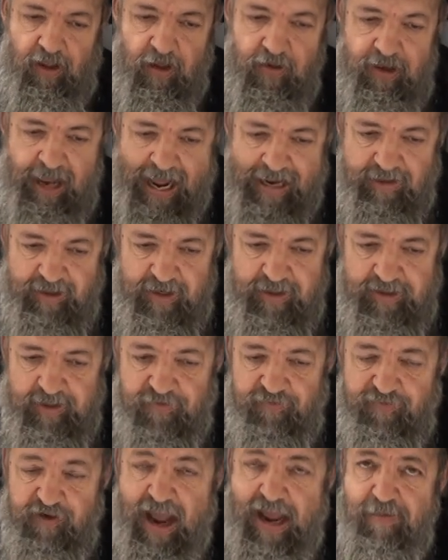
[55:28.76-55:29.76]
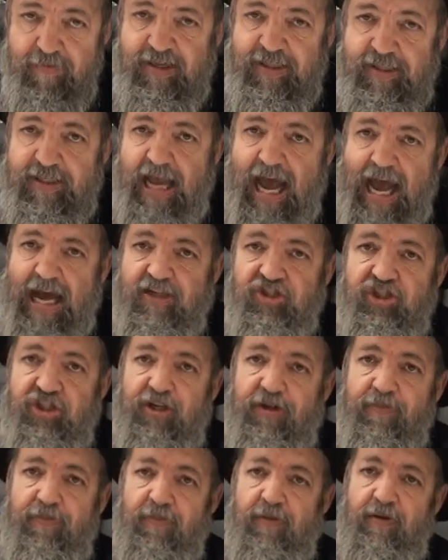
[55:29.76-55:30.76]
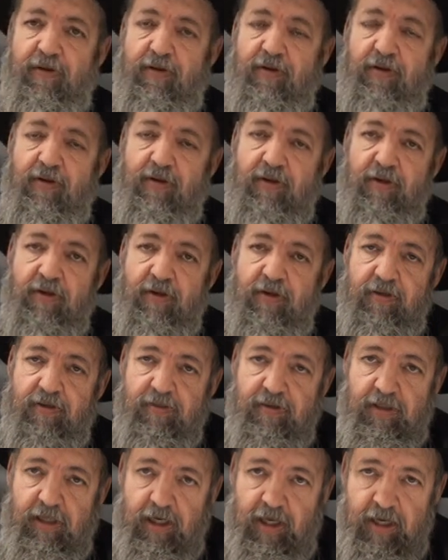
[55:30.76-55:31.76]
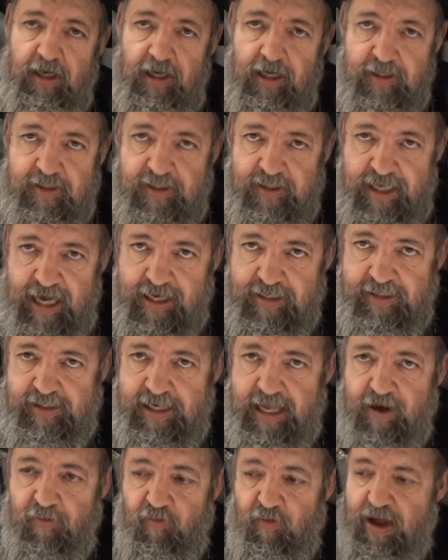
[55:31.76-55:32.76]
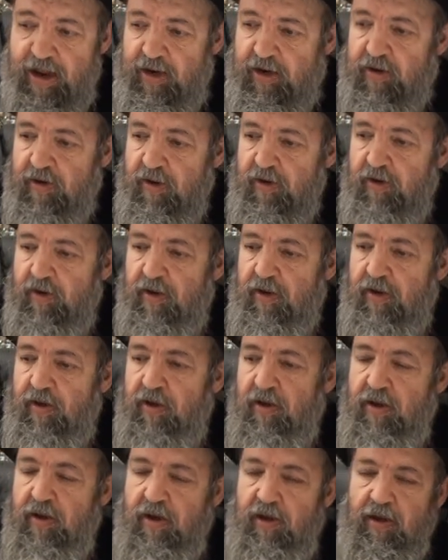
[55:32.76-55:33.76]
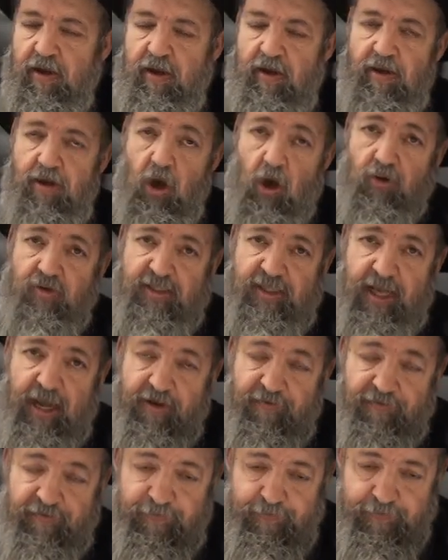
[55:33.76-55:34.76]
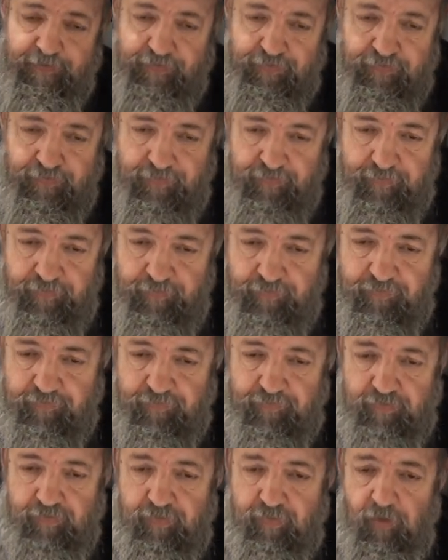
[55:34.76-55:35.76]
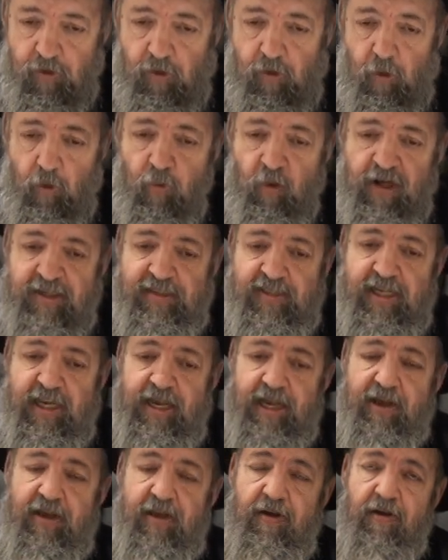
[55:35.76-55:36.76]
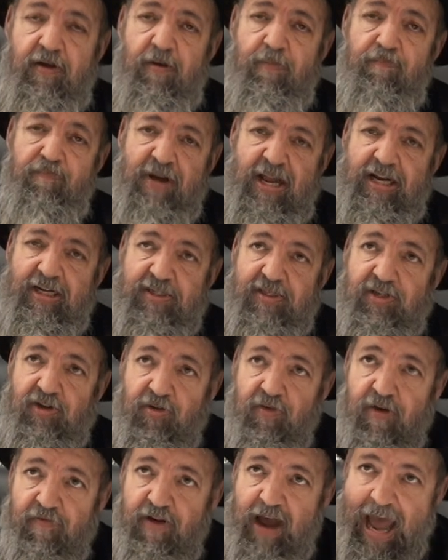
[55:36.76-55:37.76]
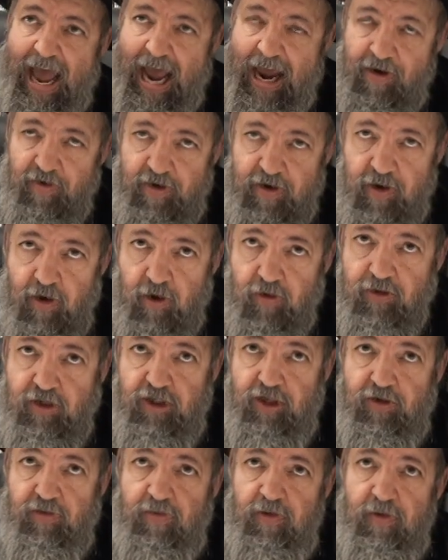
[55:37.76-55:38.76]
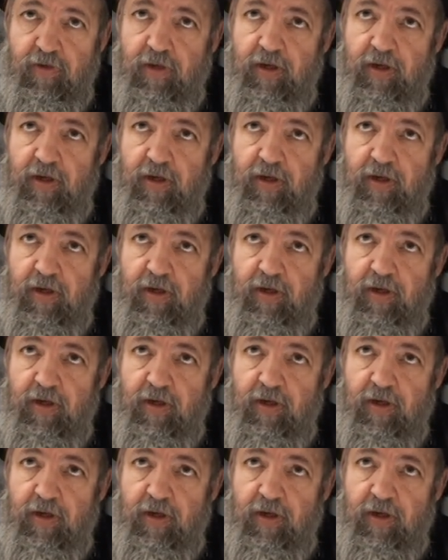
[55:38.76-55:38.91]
that there's a famous kasha. The, it says that when Yosef was the minister of agriculture,